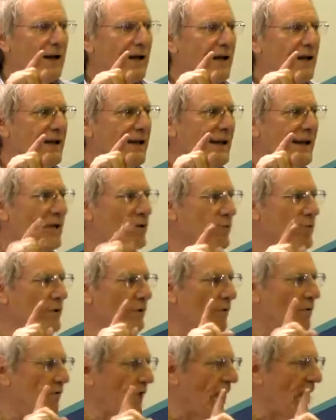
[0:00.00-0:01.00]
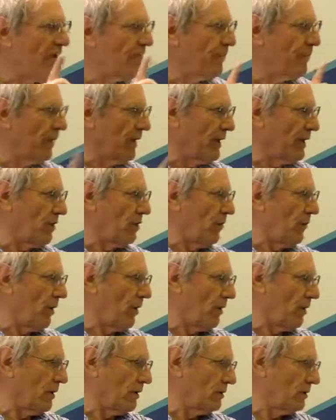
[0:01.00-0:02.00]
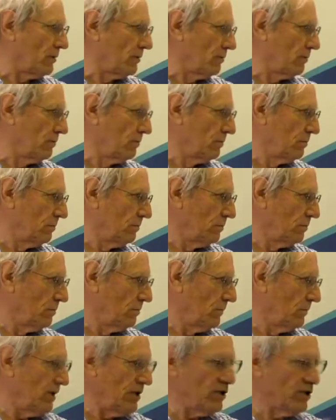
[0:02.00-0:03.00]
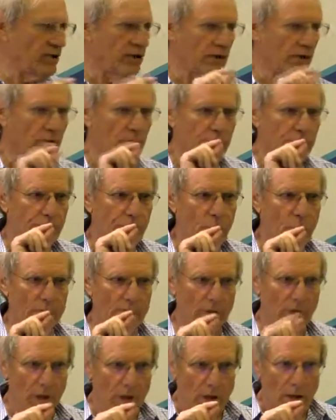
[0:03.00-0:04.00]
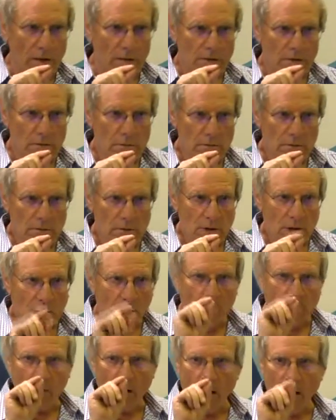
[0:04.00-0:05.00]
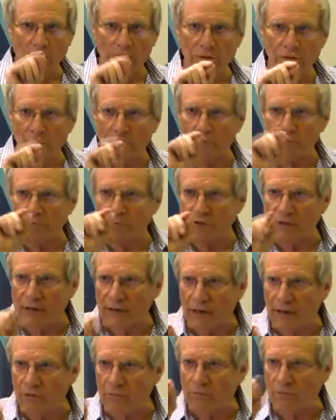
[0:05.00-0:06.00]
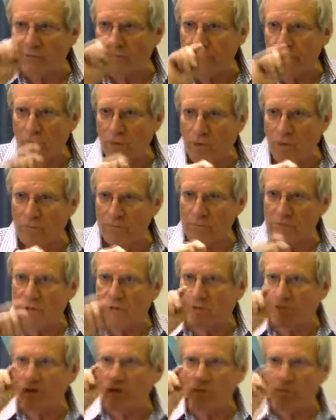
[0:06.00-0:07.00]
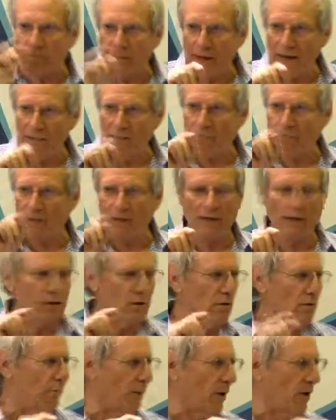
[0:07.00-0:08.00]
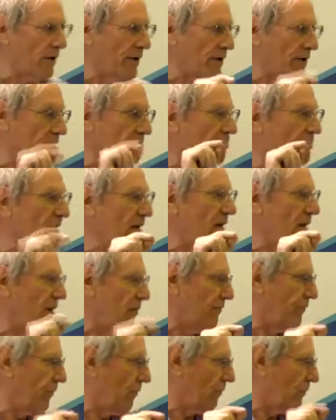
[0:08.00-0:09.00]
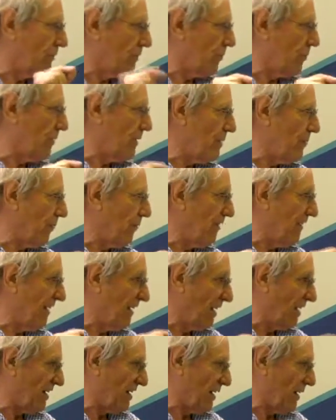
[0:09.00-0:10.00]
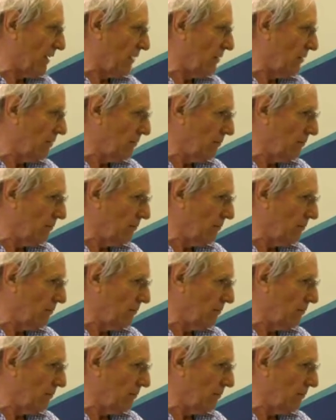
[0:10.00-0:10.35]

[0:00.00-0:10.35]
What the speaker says: can we revive political parties? Is there a formula, a possible set of reforms that could make political parties meaningful to people again?